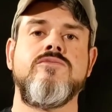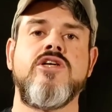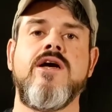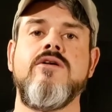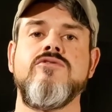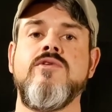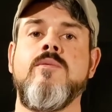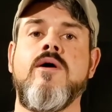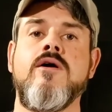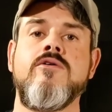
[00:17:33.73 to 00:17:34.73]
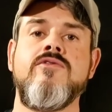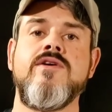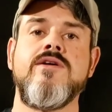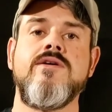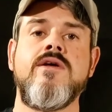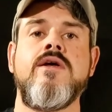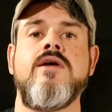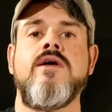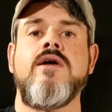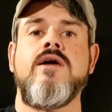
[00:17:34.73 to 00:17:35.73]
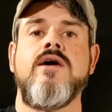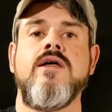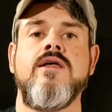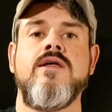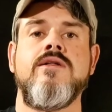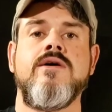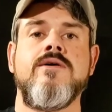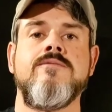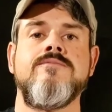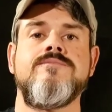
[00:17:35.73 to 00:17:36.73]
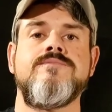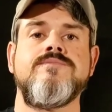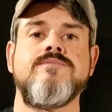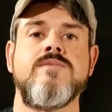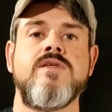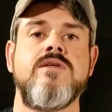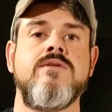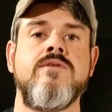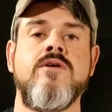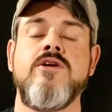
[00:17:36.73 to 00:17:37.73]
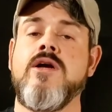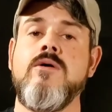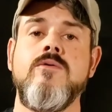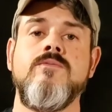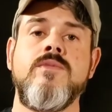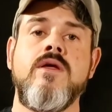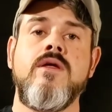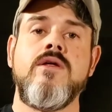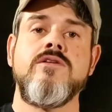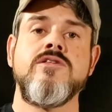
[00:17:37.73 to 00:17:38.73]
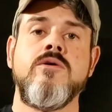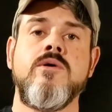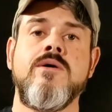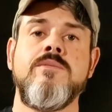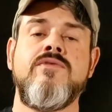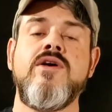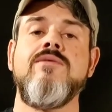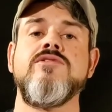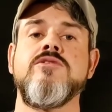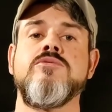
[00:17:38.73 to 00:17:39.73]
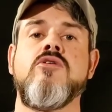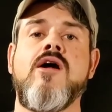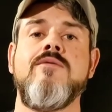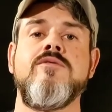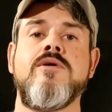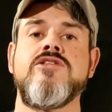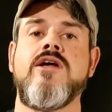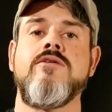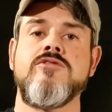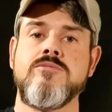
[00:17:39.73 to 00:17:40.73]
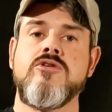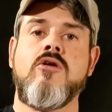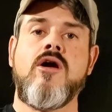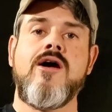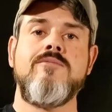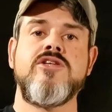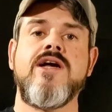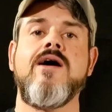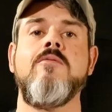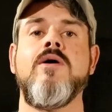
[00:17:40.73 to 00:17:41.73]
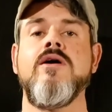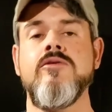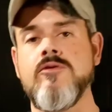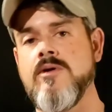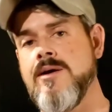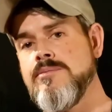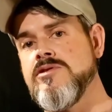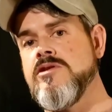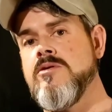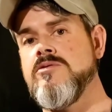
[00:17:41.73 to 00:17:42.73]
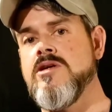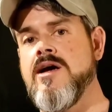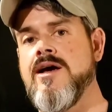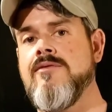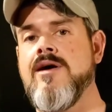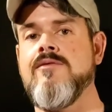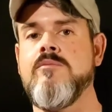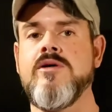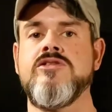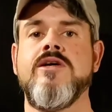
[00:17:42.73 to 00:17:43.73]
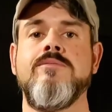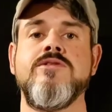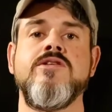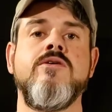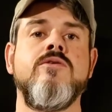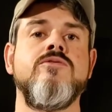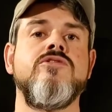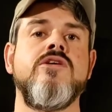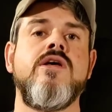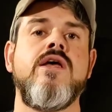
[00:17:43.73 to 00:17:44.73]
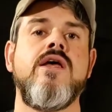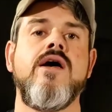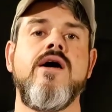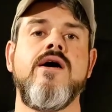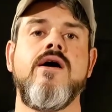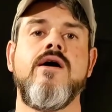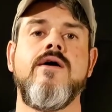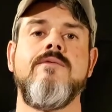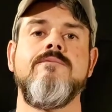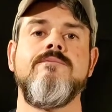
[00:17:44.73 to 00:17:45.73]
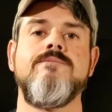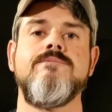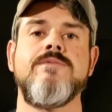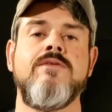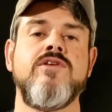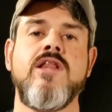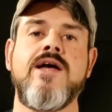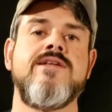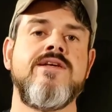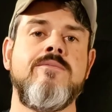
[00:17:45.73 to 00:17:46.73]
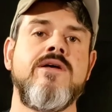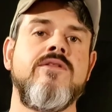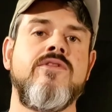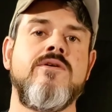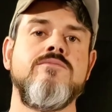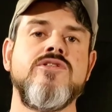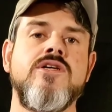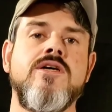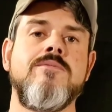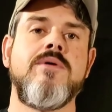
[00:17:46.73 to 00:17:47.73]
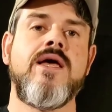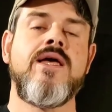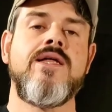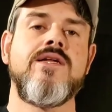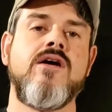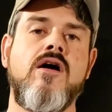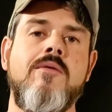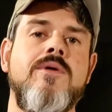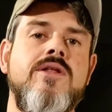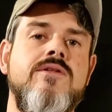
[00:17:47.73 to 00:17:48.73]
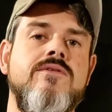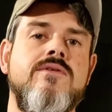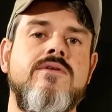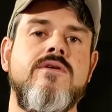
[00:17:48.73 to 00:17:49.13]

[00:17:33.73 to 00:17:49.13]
check out his filmography, and um, there you go. So um, if you haven't subscribed to my channel, subscribe. Check out my other episodes I have. I have a bunch of episodes. Um, if you liked it, give me a thumbs up and comment,